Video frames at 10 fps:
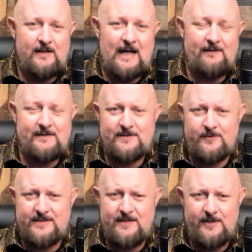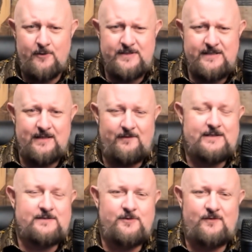I like to go to karaoke. I
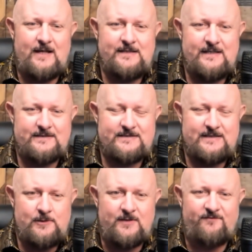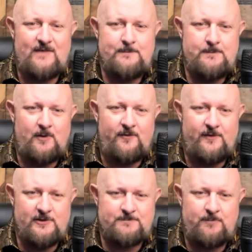like to do line dancing. You can find me both of
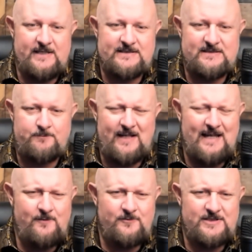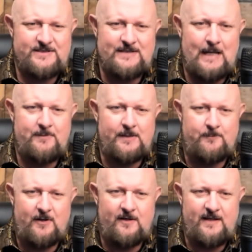those places, but I don't just stop in the
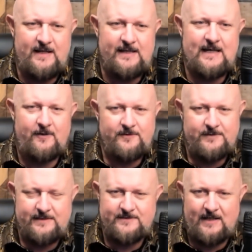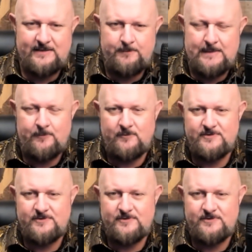bar to hang out and talk to people.